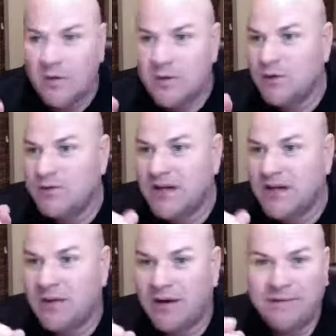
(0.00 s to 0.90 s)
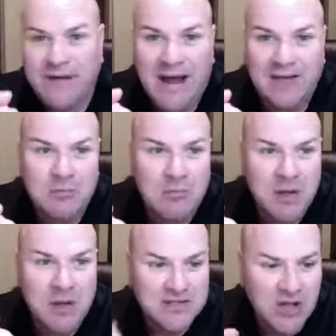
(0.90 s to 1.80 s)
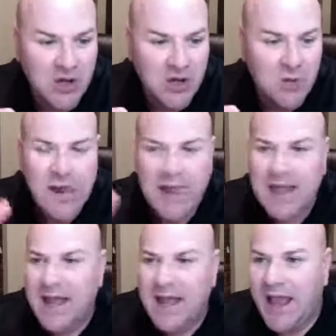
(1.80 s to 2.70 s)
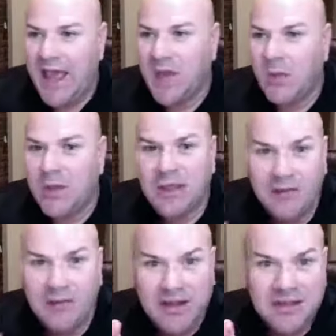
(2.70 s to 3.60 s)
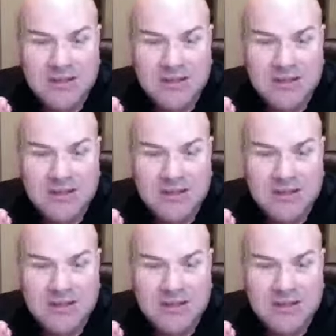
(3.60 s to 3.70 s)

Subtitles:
We moved here about 5 months ago, and we love it.